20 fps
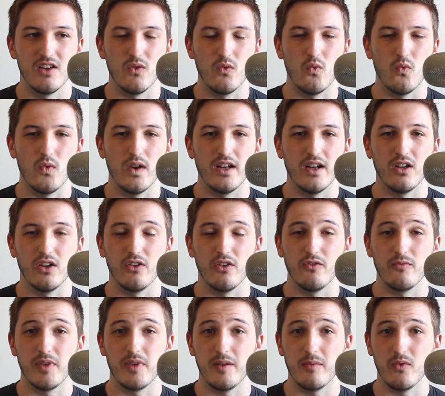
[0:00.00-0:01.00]
when a lot
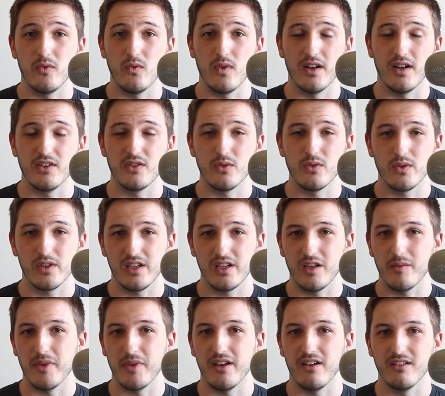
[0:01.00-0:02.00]
of people are
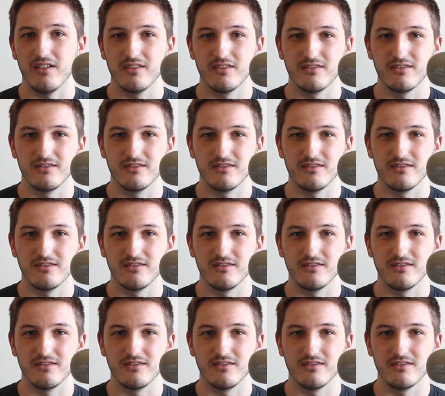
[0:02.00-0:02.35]
talking about